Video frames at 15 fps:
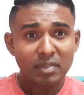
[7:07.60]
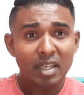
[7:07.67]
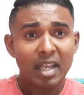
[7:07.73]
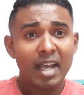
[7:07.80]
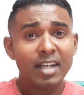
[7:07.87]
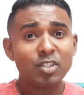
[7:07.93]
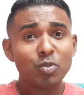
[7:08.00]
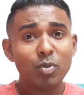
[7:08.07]

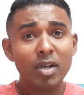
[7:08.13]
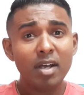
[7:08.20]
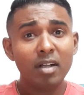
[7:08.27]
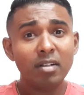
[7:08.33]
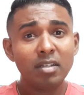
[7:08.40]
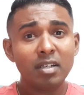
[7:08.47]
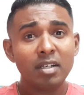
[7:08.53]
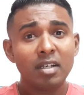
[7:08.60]
as
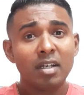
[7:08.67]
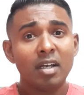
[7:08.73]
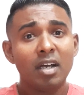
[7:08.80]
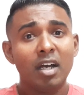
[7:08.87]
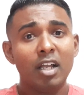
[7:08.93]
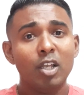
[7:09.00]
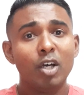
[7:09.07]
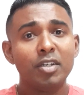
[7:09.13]
well,
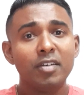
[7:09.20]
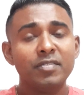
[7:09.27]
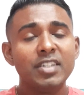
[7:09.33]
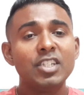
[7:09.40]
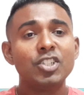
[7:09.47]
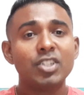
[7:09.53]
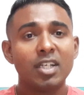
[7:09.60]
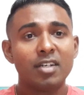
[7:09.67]
a lot of
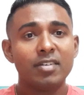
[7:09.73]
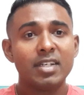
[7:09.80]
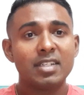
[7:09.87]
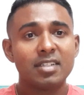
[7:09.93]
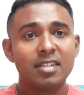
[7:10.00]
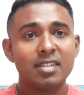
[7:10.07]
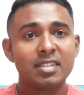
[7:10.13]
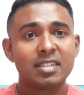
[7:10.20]
these
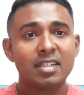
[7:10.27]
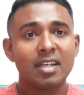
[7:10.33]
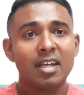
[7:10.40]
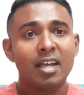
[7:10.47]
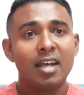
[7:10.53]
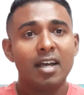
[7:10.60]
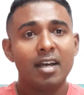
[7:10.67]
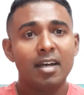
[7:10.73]
generators,
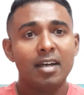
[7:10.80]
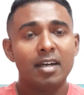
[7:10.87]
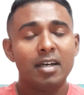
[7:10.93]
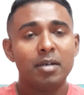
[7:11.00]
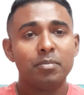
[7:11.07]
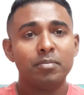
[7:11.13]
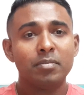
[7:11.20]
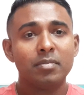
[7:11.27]

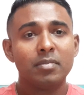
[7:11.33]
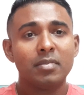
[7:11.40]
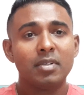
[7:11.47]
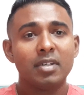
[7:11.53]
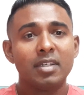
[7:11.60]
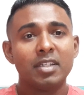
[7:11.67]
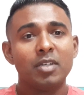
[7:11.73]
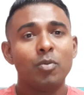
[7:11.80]

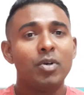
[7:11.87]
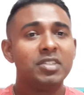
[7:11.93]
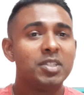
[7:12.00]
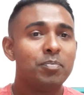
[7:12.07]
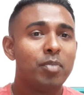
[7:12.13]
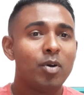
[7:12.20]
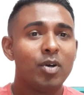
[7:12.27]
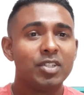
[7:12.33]
the ones
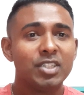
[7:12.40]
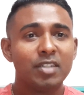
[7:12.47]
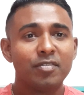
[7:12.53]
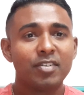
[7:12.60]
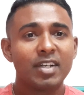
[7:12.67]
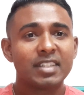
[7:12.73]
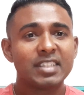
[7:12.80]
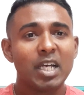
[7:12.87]
in PowerGen,
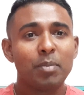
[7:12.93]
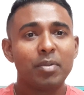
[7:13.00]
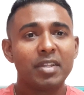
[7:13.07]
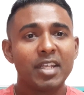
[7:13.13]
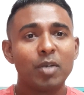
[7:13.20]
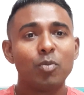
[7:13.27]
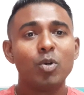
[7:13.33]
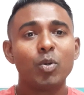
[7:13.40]
for example,
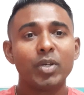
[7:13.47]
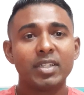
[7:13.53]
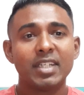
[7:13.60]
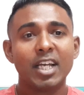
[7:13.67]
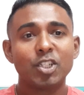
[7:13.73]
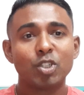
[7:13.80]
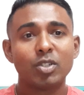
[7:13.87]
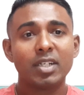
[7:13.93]
they work with
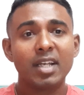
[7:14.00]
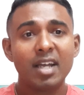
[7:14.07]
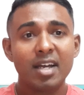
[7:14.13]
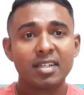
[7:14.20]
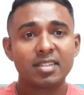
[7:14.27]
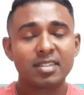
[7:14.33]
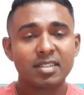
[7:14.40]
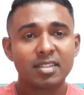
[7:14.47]
natural
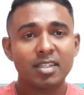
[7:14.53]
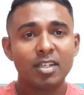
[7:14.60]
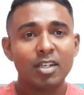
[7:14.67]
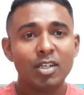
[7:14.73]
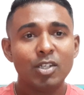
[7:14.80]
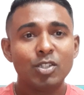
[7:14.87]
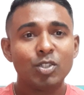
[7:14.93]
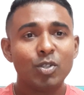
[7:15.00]
gas.
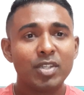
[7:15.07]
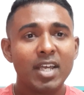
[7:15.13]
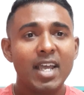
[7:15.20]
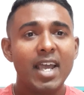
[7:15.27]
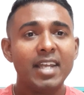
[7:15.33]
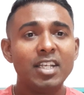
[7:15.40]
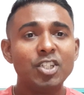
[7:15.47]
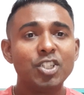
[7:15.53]
So the
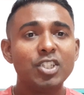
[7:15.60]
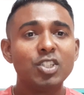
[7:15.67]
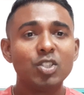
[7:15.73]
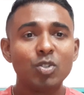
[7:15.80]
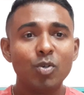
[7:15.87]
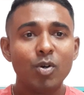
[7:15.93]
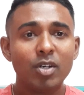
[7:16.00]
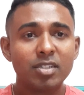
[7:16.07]
energy
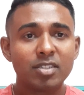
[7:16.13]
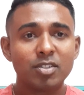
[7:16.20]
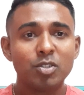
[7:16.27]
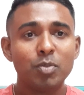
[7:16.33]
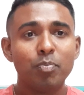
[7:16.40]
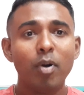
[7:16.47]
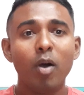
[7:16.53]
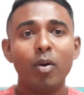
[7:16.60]
source to
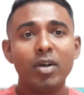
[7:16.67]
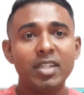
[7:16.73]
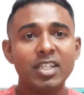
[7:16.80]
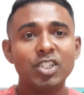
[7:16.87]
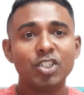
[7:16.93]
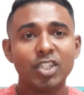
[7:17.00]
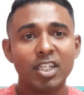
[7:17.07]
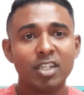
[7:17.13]
power
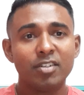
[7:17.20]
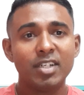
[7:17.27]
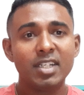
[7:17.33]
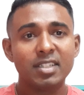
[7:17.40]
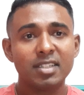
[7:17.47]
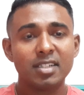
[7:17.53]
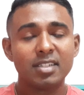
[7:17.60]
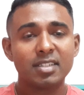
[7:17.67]
these
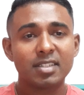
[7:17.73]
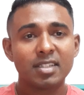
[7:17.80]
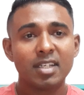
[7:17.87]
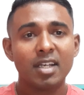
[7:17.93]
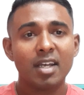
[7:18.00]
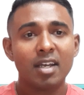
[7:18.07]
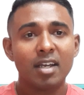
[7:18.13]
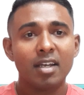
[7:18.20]
generators
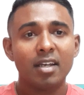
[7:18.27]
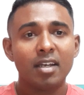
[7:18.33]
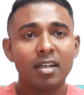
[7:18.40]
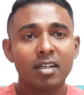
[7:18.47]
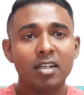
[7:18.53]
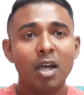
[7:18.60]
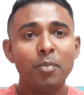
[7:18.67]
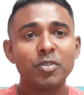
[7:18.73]

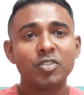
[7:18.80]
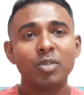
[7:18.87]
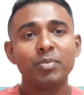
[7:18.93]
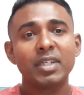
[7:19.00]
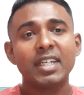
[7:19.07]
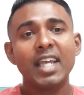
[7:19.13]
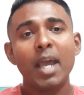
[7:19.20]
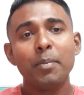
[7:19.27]
comes from
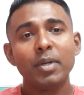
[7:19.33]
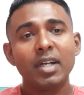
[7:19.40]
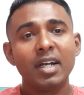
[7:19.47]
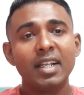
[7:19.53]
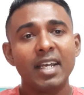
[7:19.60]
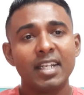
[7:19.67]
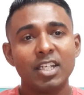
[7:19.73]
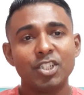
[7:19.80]
the
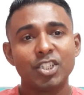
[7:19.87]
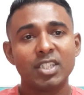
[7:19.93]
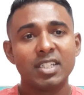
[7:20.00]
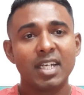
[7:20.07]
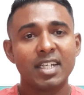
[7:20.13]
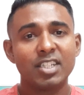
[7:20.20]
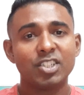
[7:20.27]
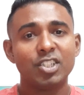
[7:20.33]
chemical energy
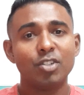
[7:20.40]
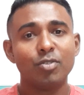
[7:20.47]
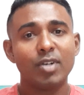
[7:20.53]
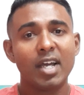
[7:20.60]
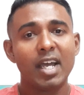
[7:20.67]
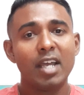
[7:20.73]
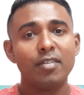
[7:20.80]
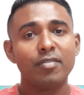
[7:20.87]
that is
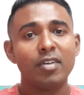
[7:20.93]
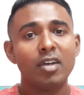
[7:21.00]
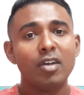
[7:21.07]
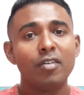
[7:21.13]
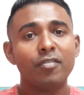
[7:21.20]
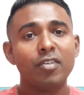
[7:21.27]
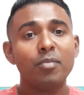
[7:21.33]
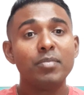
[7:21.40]
derived
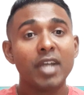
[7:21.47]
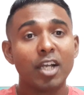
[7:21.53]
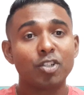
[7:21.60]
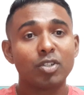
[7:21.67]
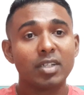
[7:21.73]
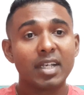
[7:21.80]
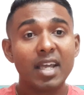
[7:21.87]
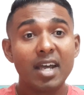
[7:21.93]
from
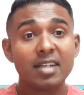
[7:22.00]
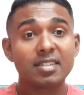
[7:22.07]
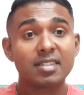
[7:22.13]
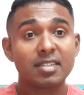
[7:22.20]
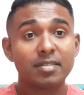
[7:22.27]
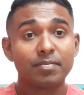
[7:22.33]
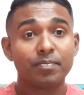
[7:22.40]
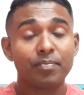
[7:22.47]
natural
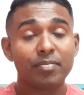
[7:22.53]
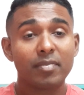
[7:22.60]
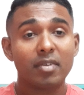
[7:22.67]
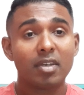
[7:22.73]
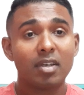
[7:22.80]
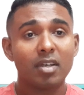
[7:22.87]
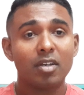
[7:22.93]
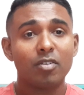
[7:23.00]
gas,
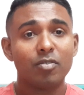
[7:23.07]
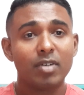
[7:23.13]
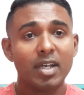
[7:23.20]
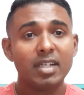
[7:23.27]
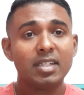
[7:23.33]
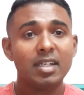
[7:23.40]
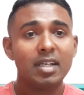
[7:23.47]
right?